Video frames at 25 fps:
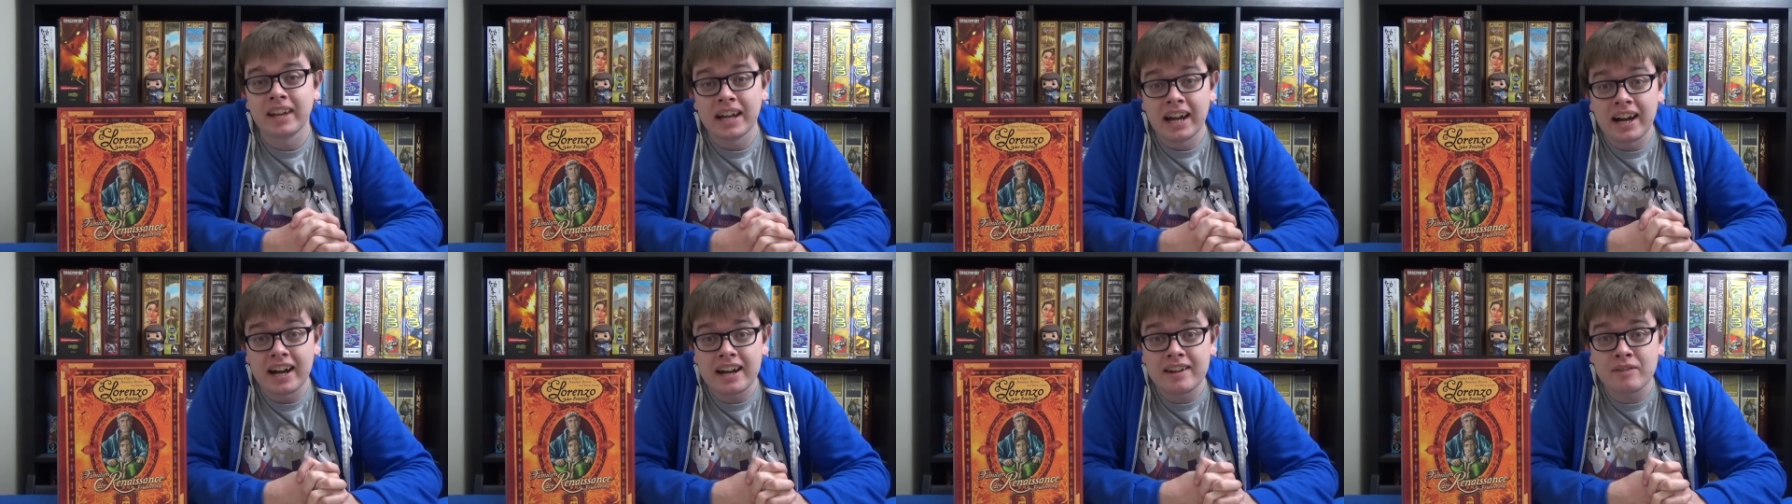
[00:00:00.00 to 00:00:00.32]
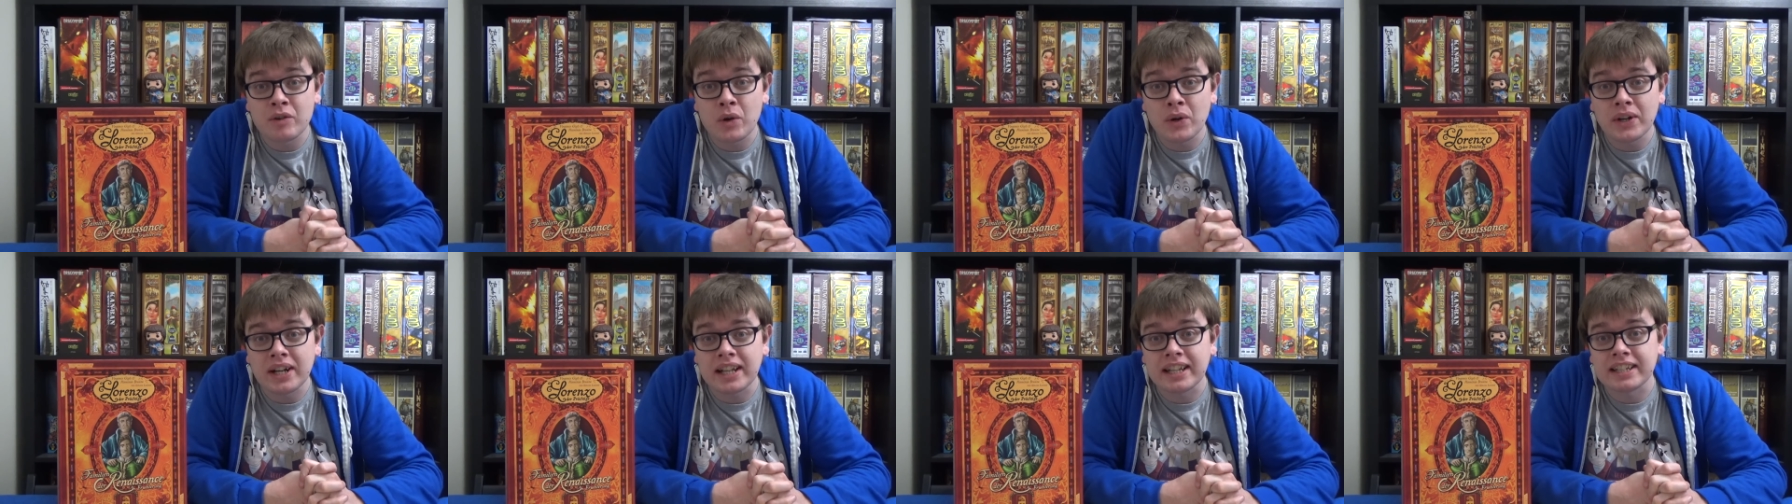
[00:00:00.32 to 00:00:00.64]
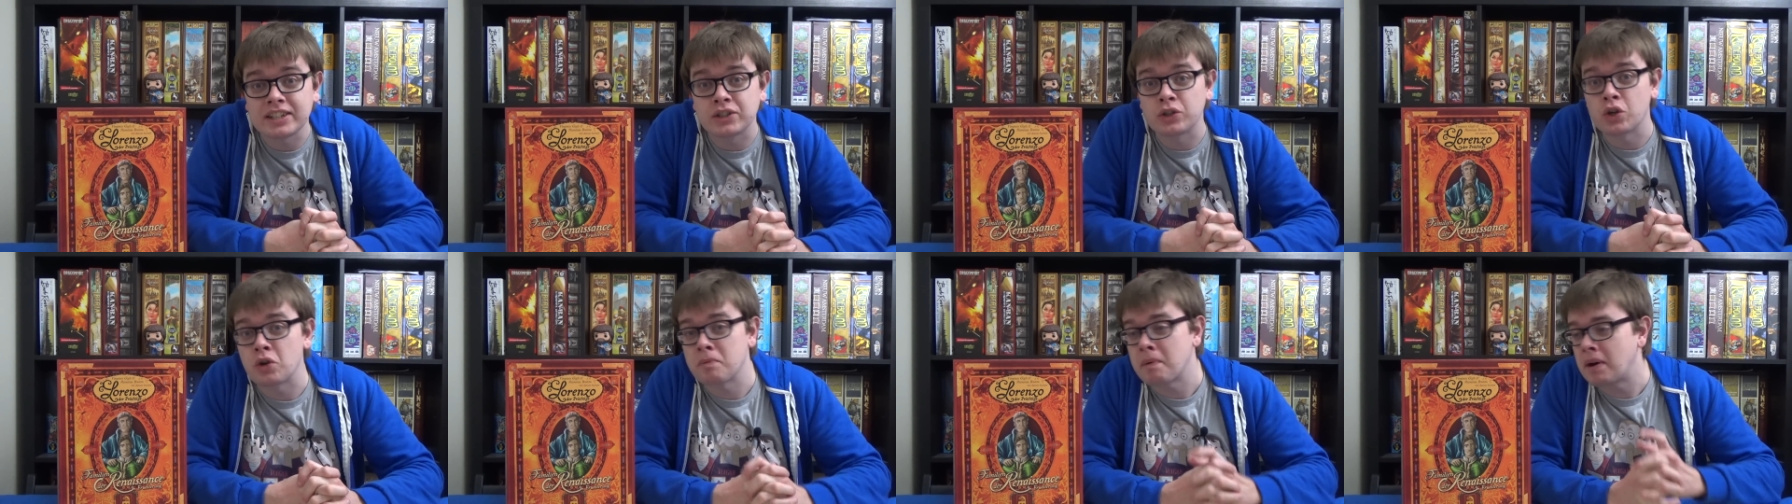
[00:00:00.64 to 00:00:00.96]
Hi everyone,
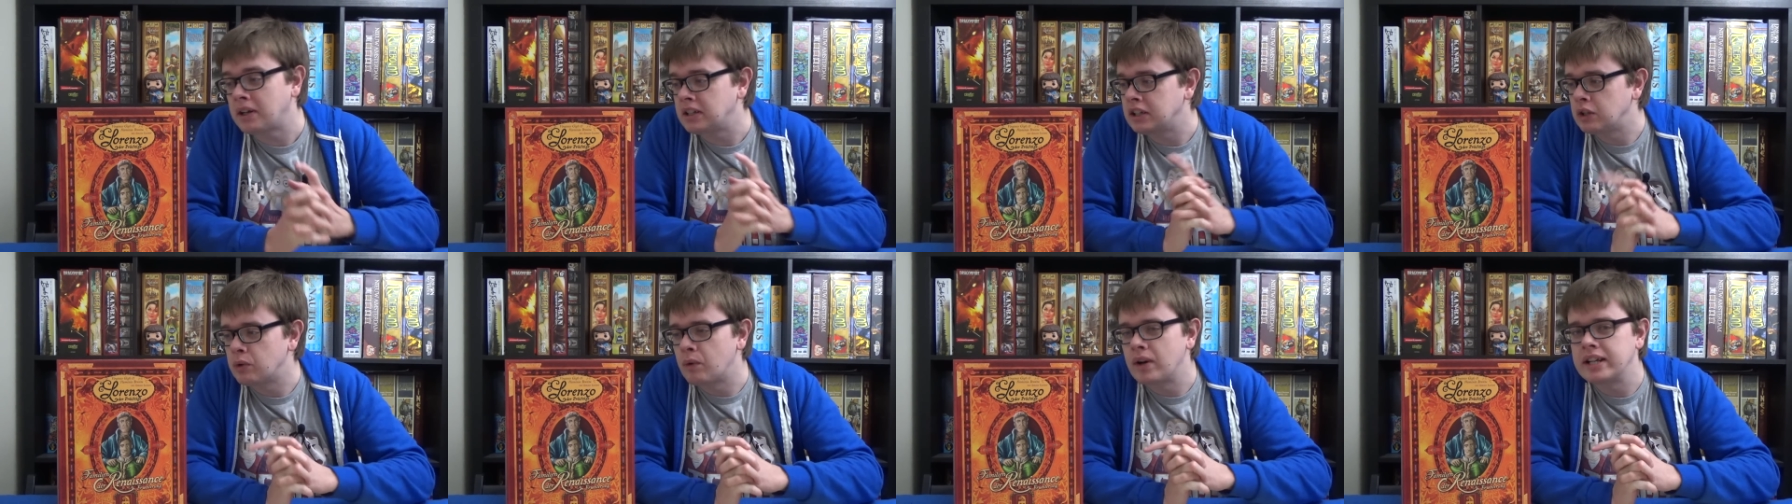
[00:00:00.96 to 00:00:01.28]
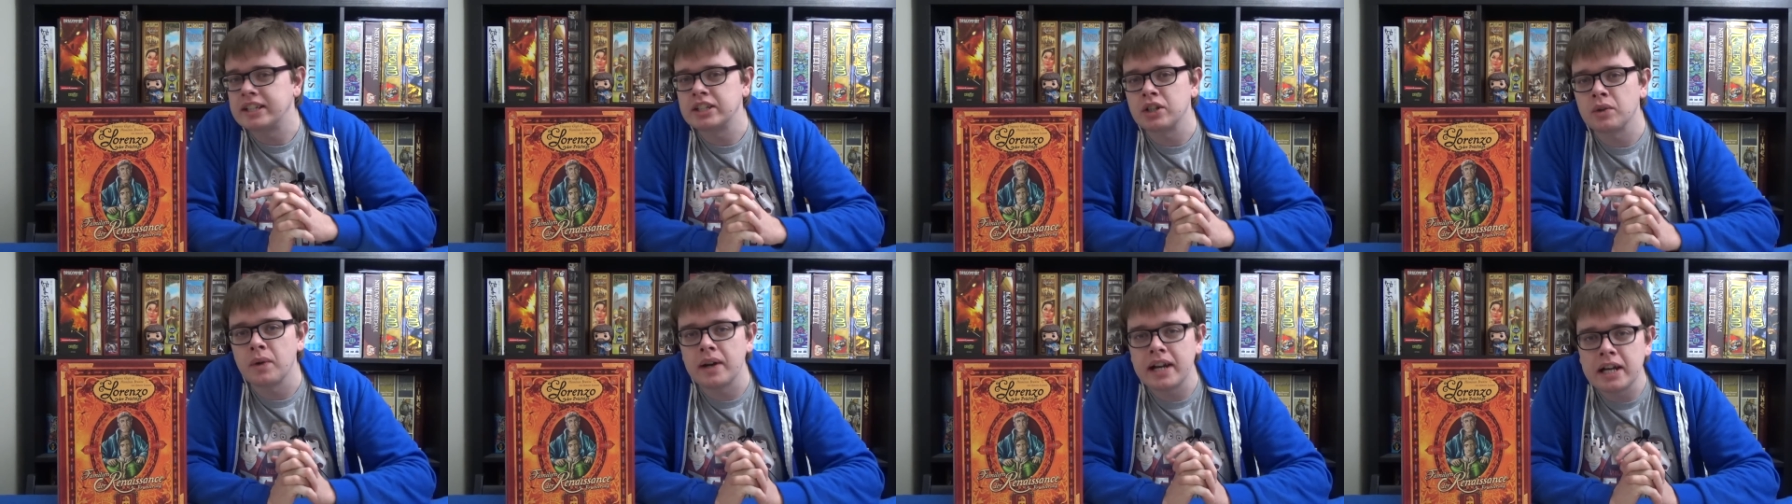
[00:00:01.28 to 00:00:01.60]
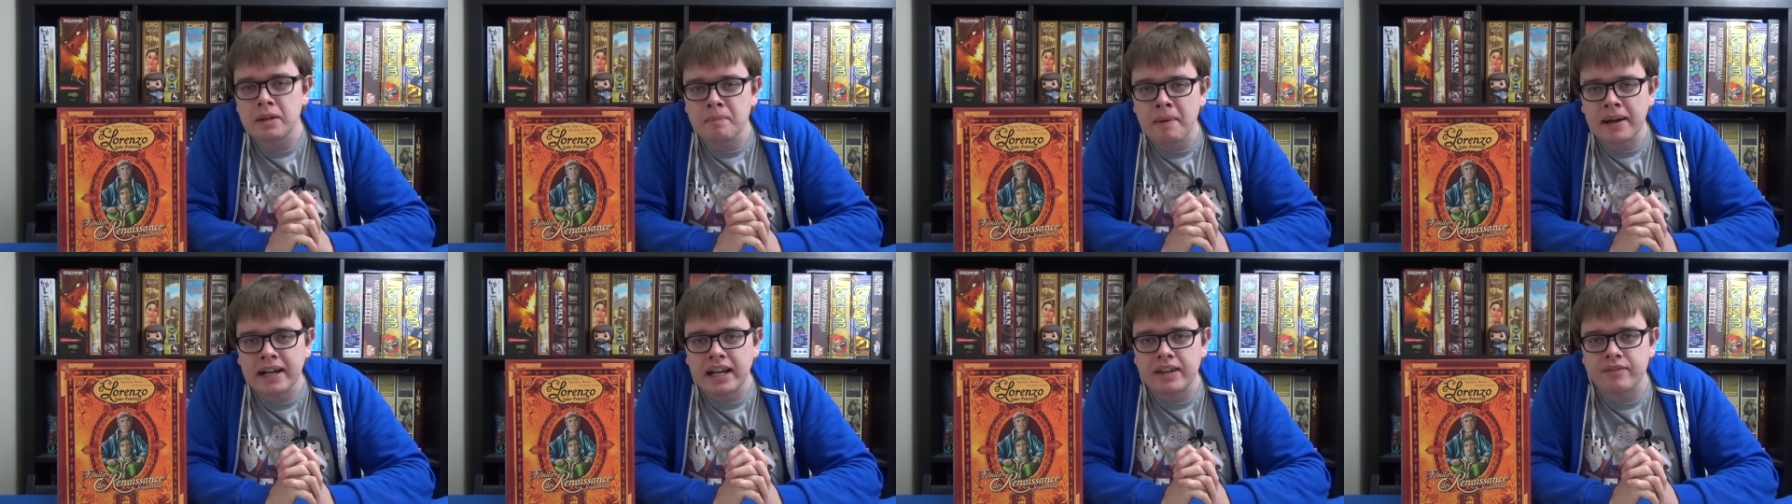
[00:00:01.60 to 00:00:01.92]
let's talk about Lorenzo
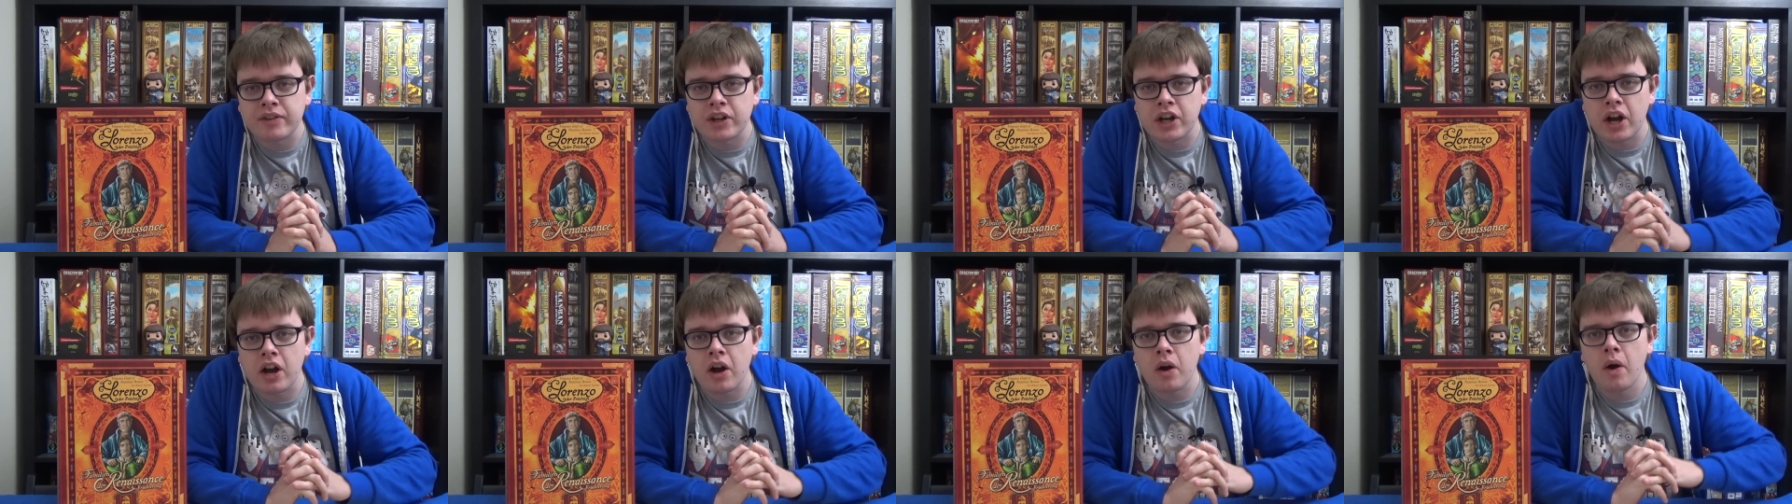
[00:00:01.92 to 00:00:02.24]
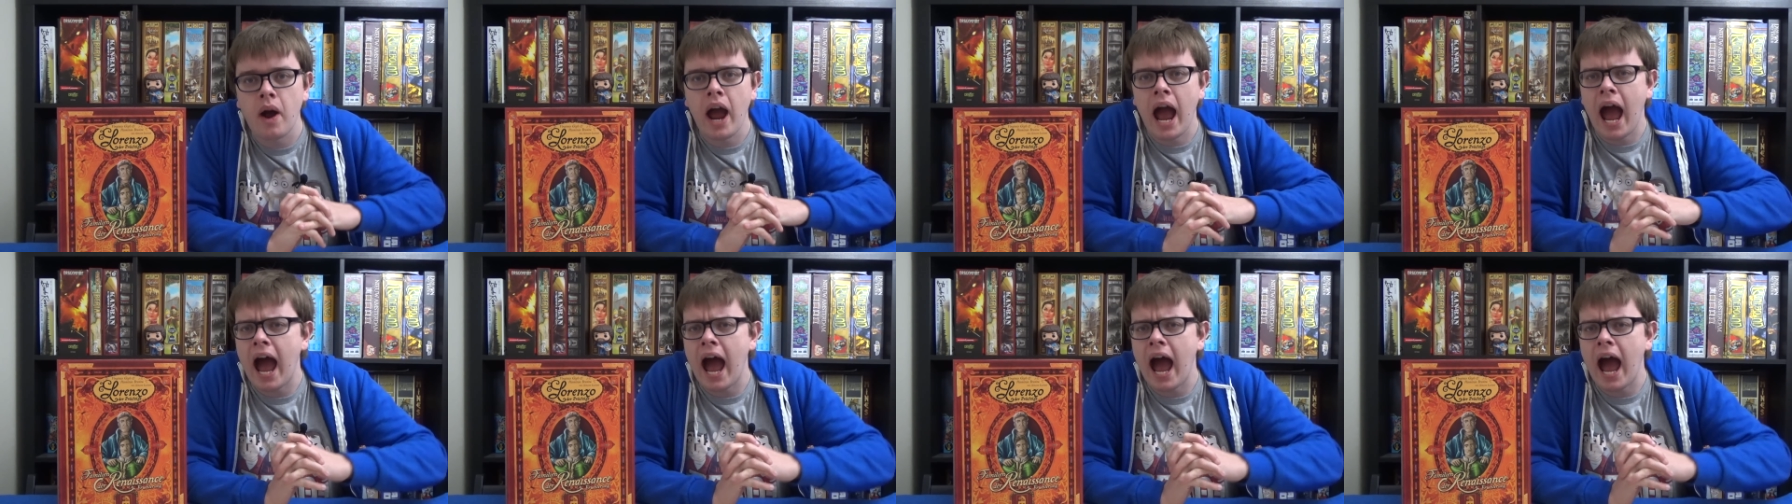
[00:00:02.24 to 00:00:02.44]
Il Magnifico,